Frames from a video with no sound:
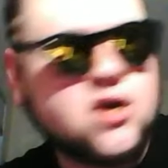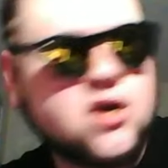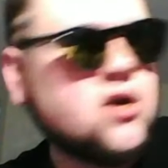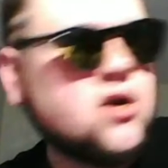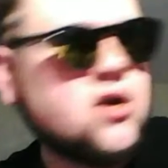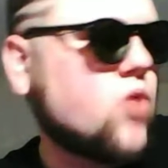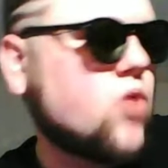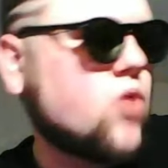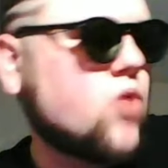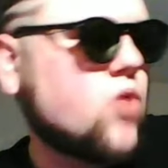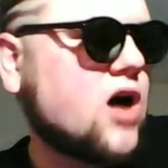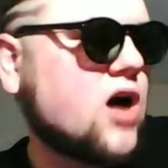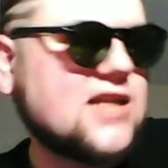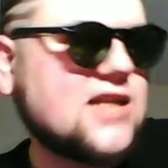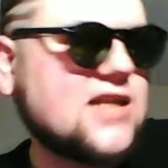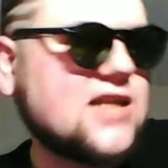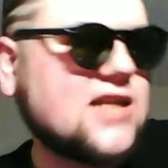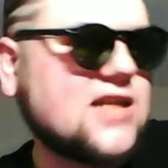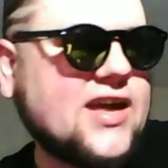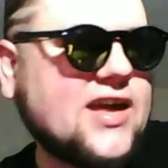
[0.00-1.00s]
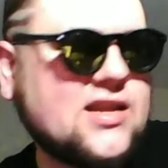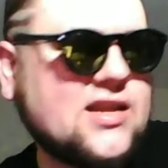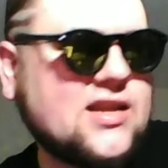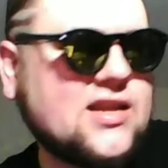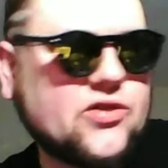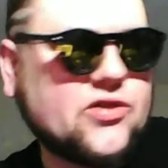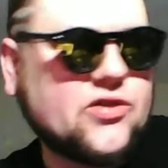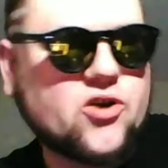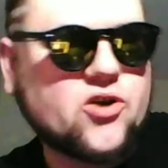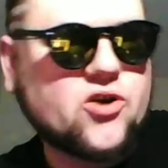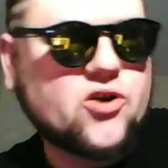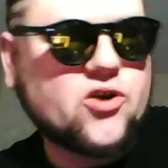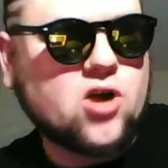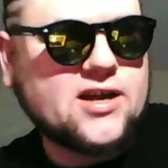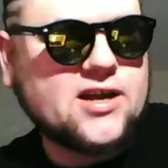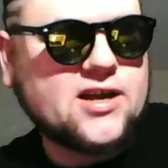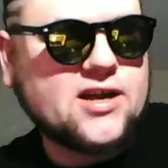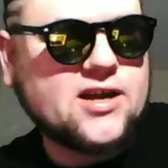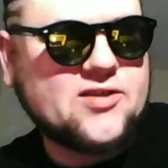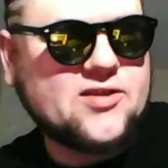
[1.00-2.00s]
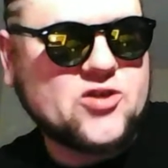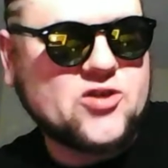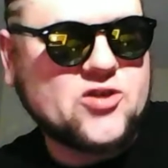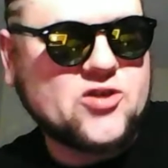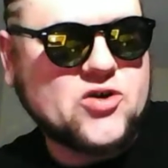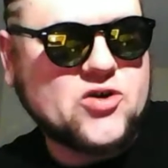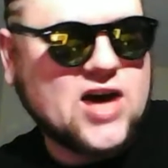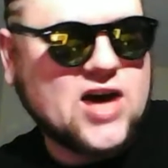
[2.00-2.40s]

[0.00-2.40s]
while selling in a third market, so